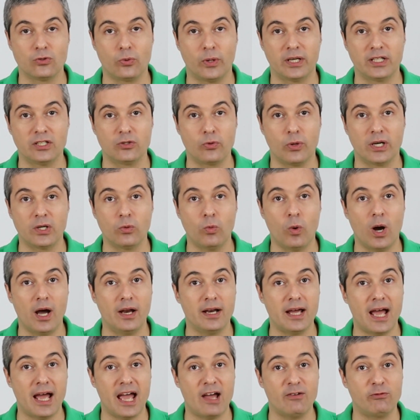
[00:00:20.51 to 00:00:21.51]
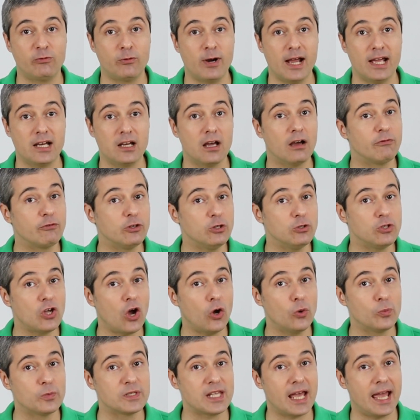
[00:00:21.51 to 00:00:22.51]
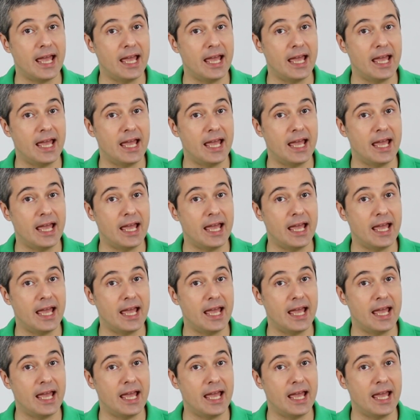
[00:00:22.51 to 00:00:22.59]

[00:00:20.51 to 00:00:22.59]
2021 I have read a few tomes,